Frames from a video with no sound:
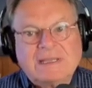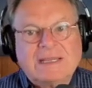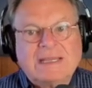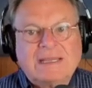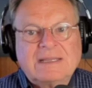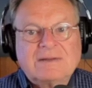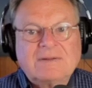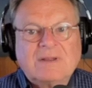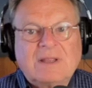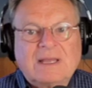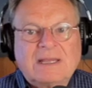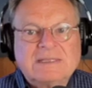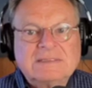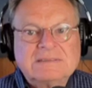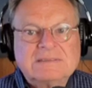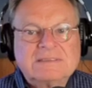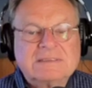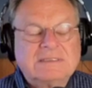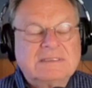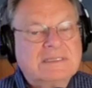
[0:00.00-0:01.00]

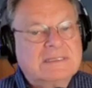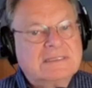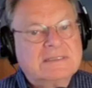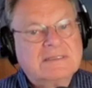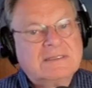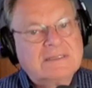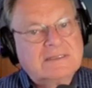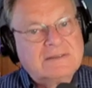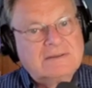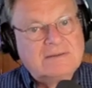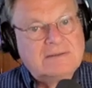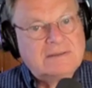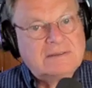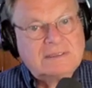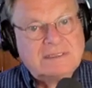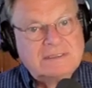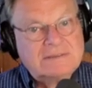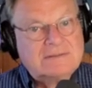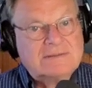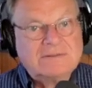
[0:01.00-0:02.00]
headlines in
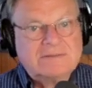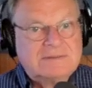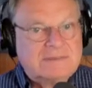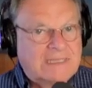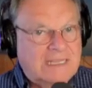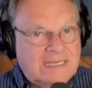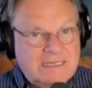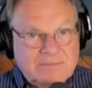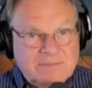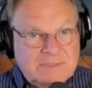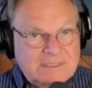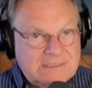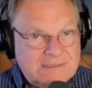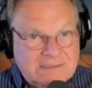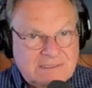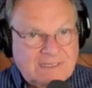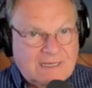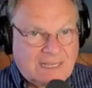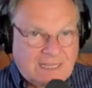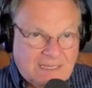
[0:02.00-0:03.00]
entertainment
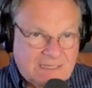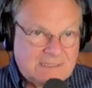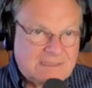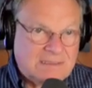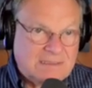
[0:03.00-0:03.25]
today.